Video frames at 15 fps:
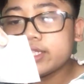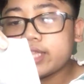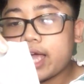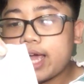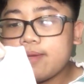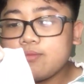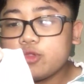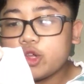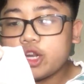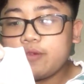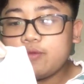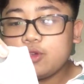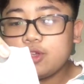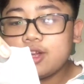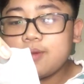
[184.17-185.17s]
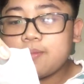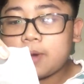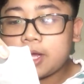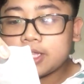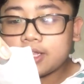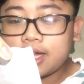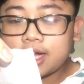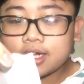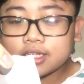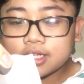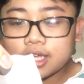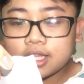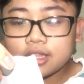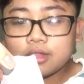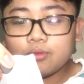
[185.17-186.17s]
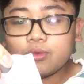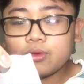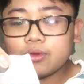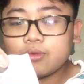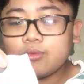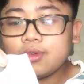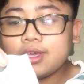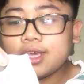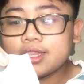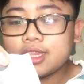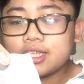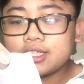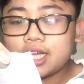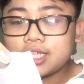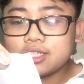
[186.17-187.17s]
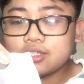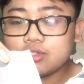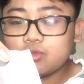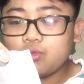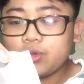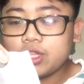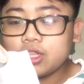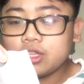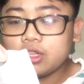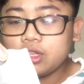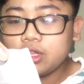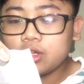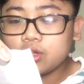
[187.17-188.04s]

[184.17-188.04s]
time to review your products and we get a chance to win